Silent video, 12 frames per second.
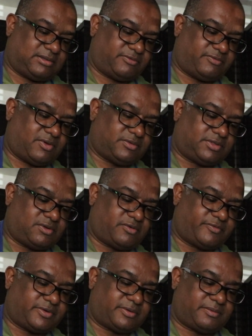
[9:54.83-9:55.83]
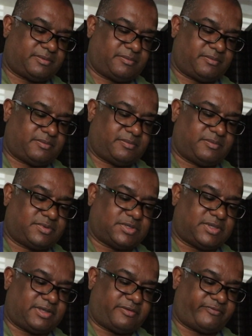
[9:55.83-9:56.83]
fold it over so
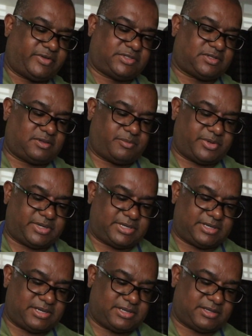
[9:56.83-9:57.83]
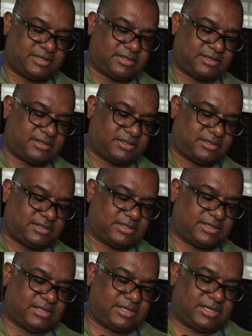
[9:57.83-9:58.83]
that it fits on the bread,
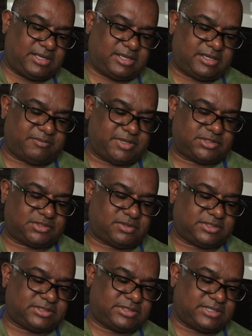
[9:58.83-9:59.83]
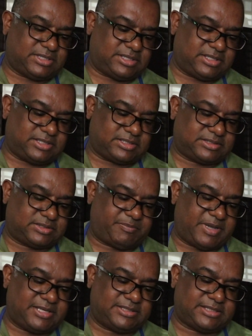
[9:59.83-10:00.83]
and make sure it
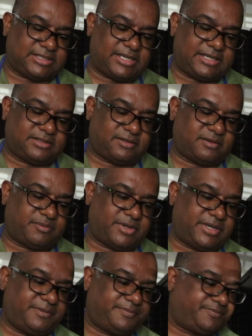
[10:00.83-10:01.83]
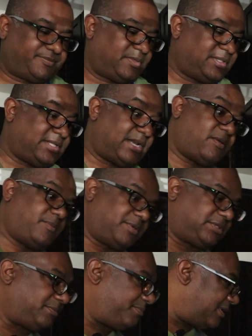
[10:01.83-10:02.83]
expands the length of the bread. And then I'll
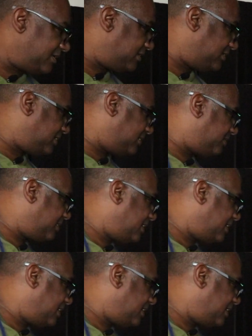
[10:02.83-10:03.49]
put the